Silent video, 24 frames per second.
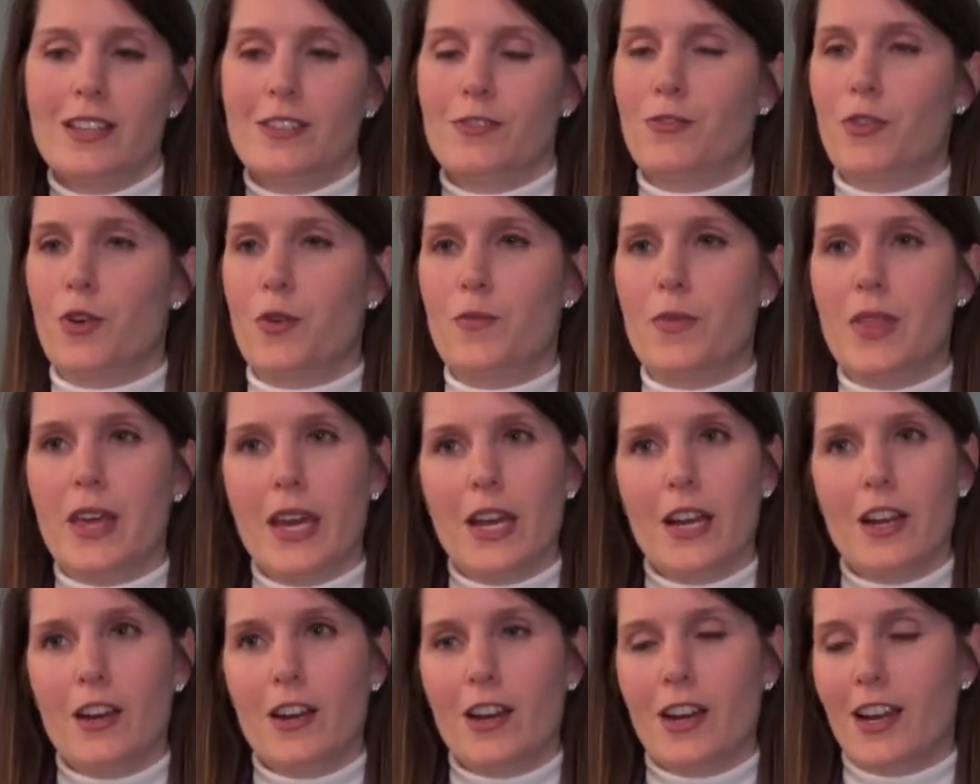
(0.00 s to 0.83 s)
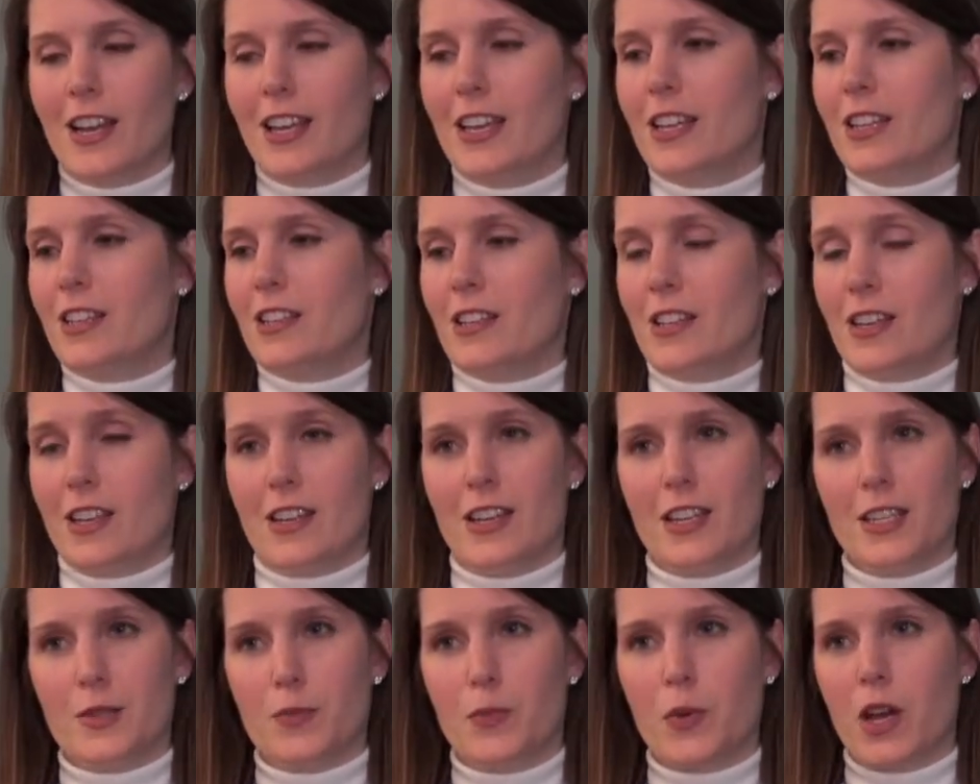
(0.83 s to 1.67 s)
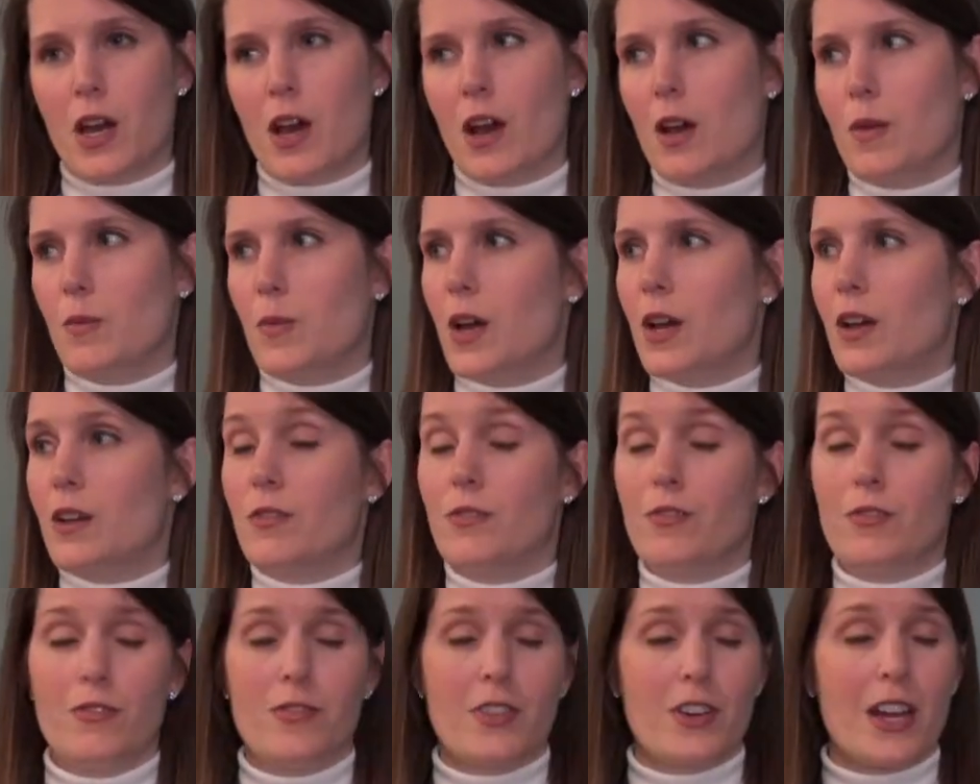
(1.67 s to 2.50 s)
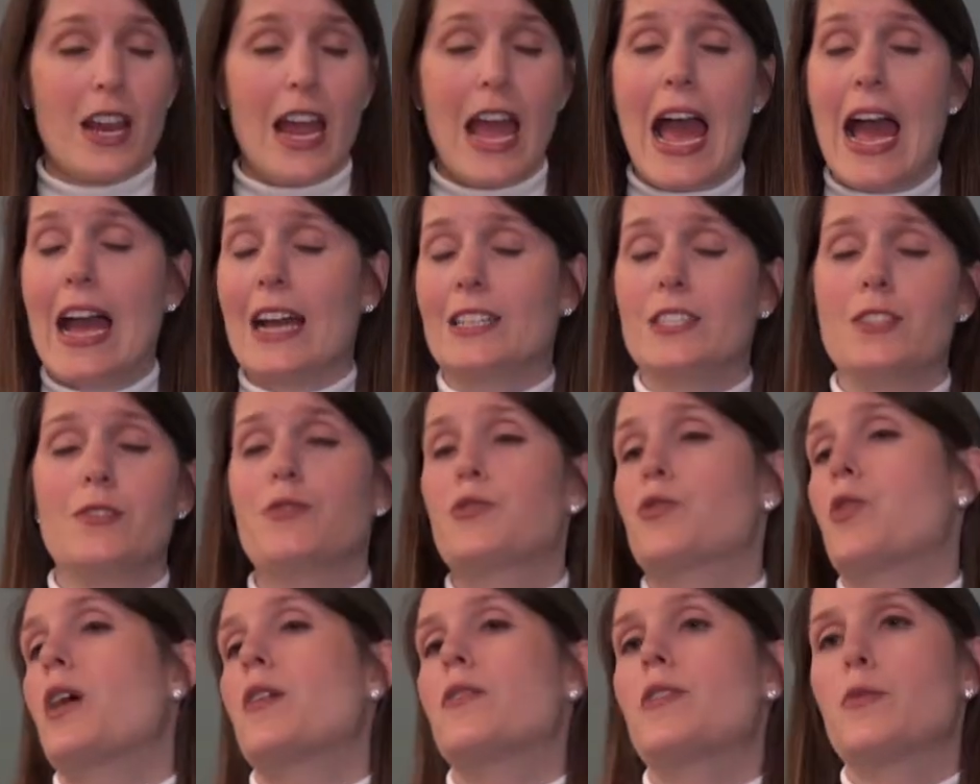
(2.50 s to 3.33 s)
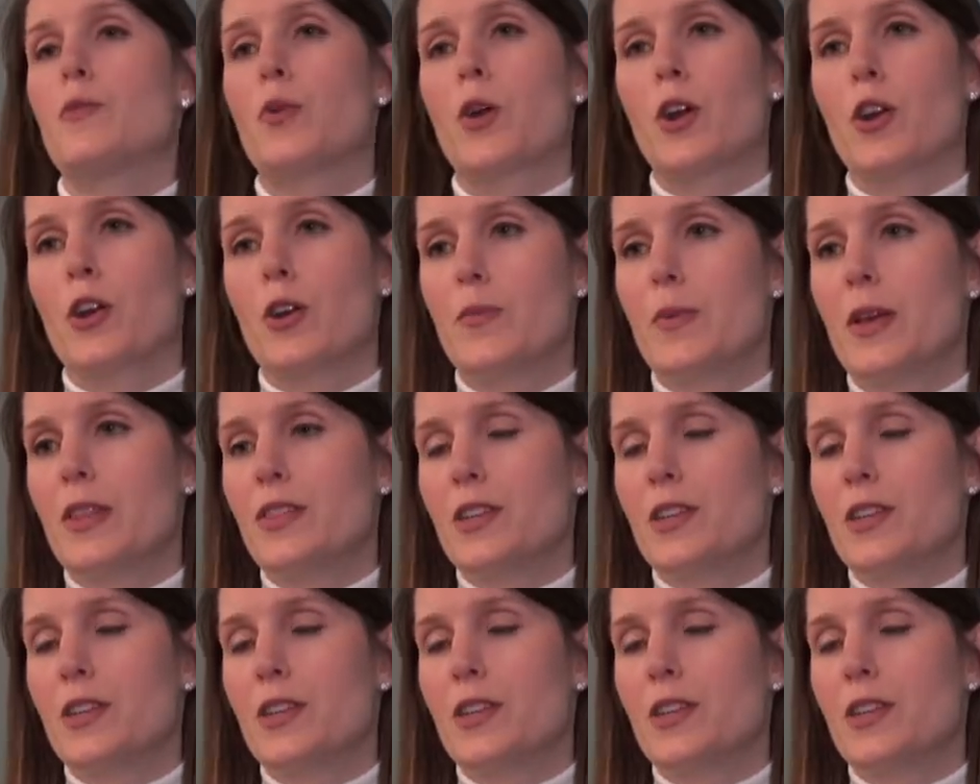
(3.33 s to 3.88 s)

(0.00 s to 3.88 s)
from there, it has become a very active, thriving program.